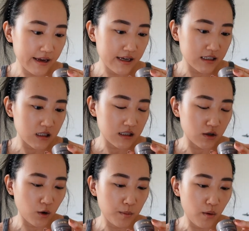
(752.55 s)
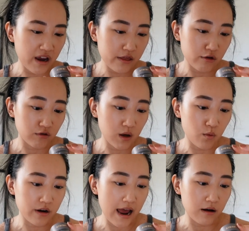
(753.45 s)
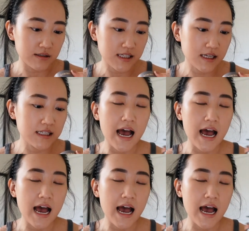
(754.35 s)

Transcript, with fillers: It's 0.31 ounces.